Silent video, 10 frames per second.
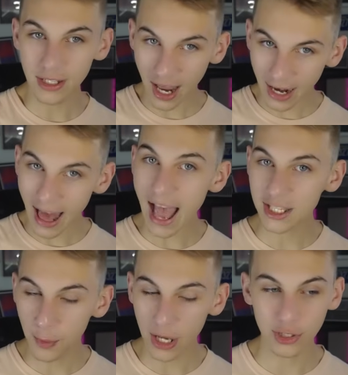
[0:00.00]
Not as
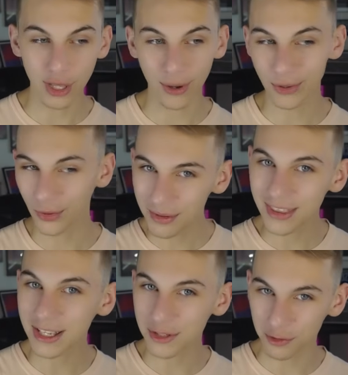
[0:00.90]
much, though. Normally,
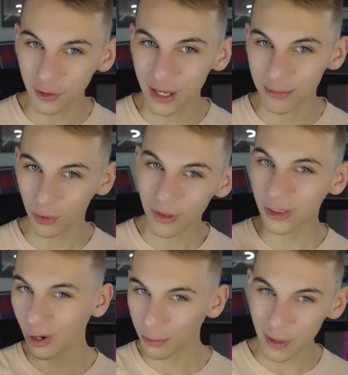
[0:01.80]
things are flipped. Normally, the
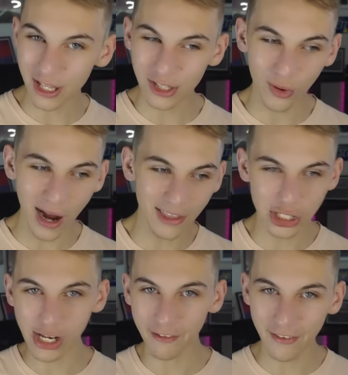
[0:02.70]
European's quiet and
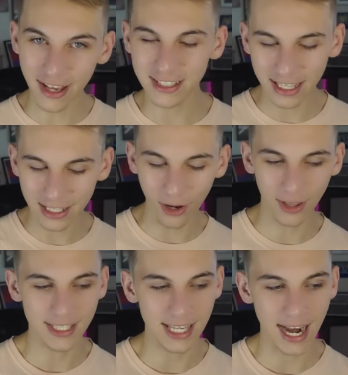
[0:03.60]
the GFS is getting all
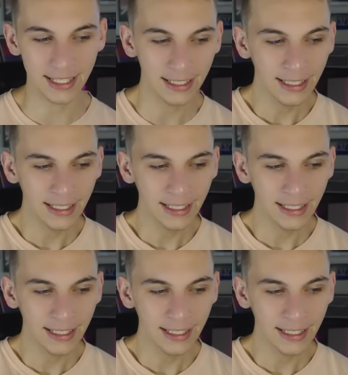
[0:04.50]
excited.